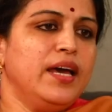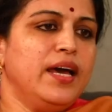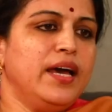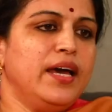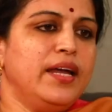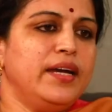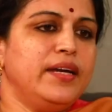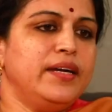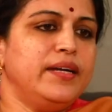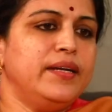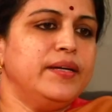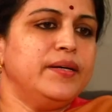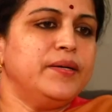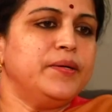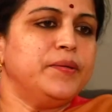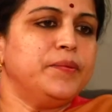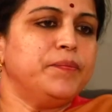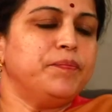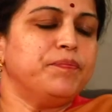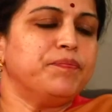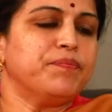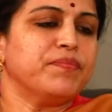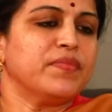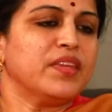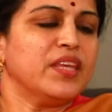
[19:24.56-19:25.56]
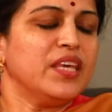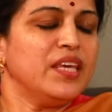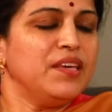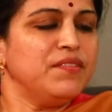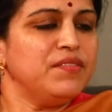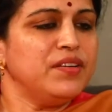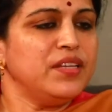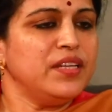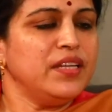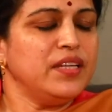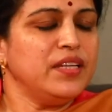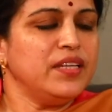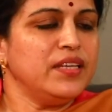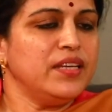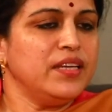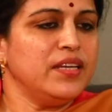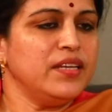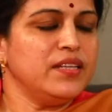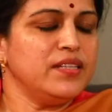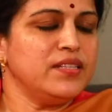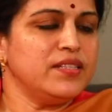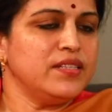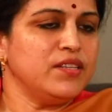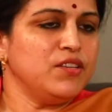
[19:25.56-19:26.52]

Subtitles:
And even in case